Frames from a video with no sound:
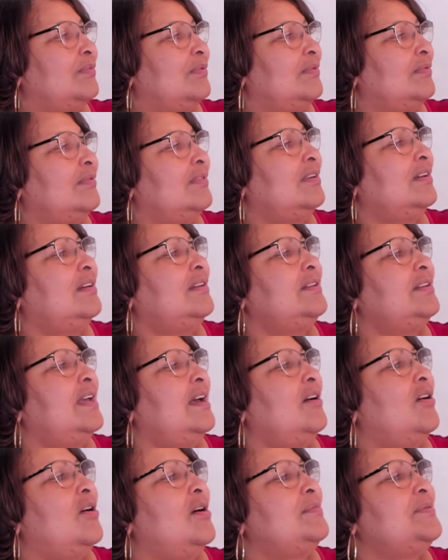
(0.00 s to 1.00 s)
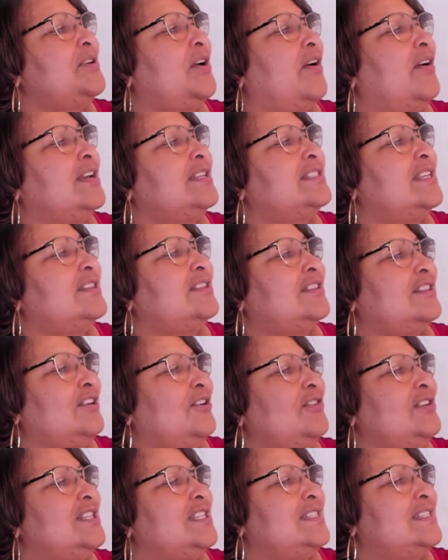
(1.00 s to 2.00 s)
uh, no, I'm sorry. It's a
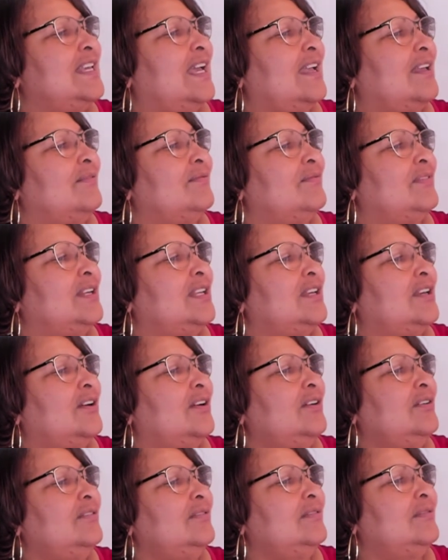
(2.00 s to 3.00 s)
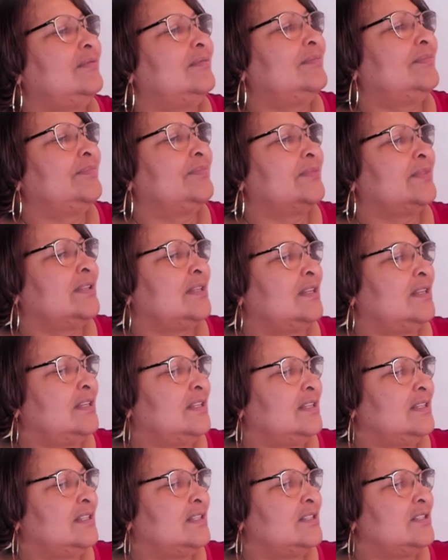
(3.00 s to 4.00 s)
30 second video.
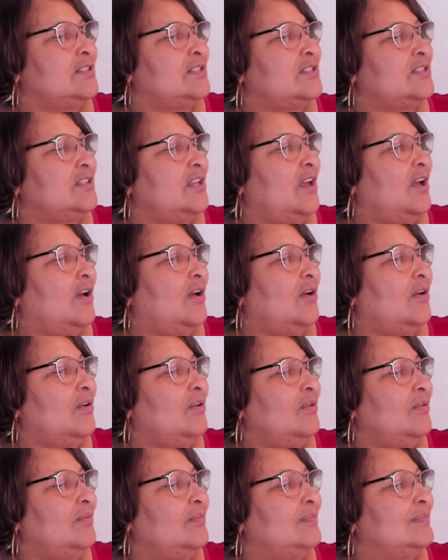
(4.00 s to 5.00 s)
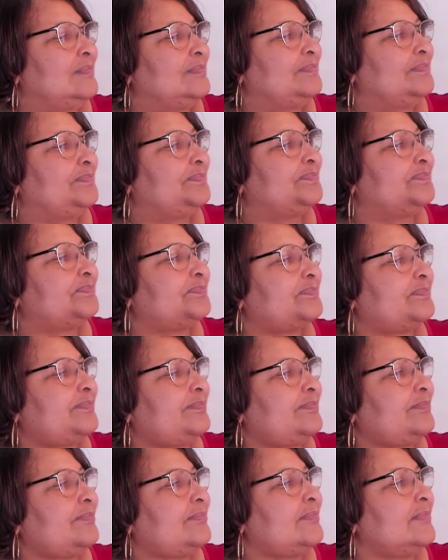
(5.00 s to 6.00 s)
So, hello, beautiful
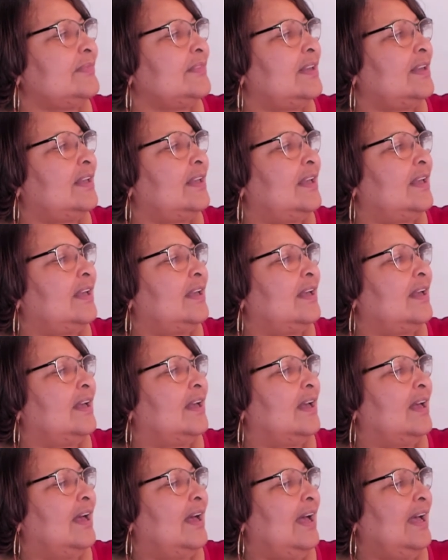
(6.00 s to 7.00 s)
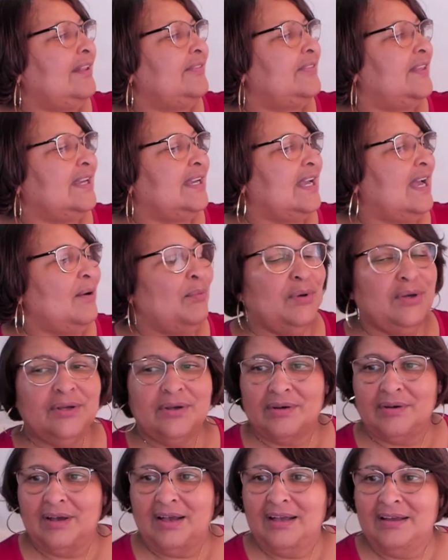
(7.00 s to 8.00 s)
people. I think I
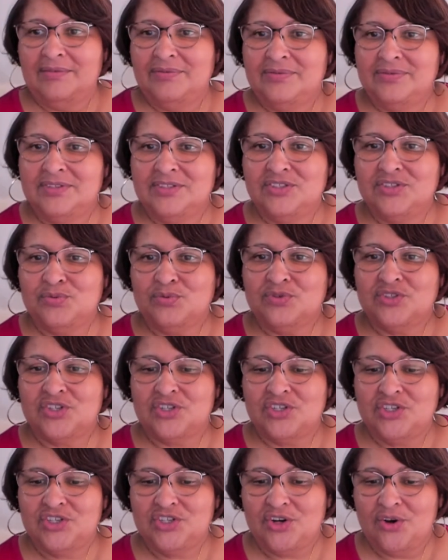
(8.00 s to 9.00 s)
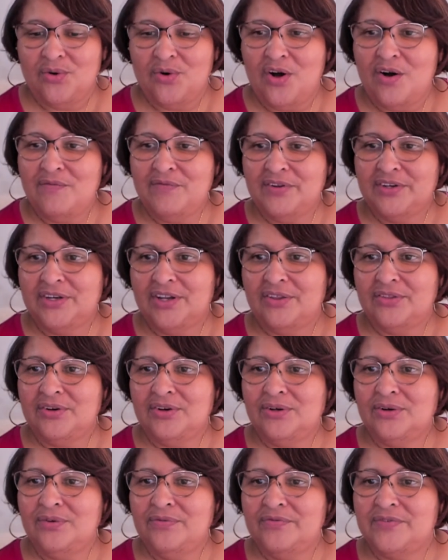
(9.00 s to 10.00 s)
will. I just, just show off another
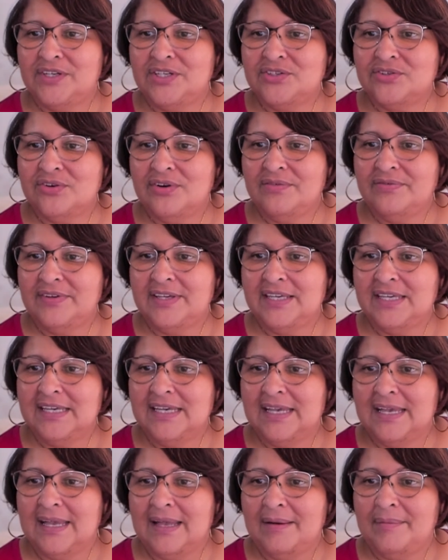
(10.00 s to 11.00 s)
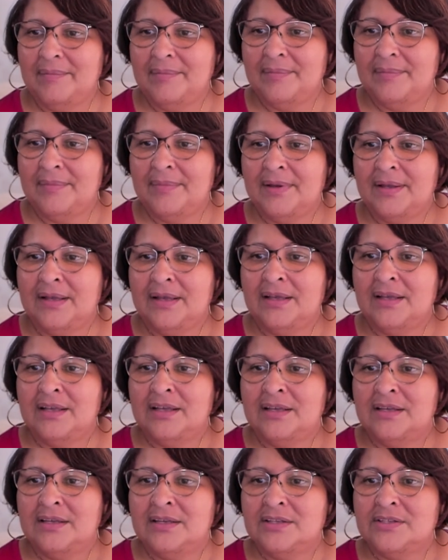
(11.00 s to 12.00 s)
little feature of Ecamm.
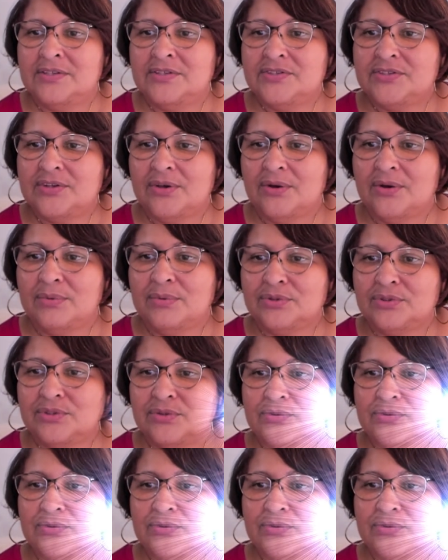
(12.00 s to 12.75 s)
So, we'll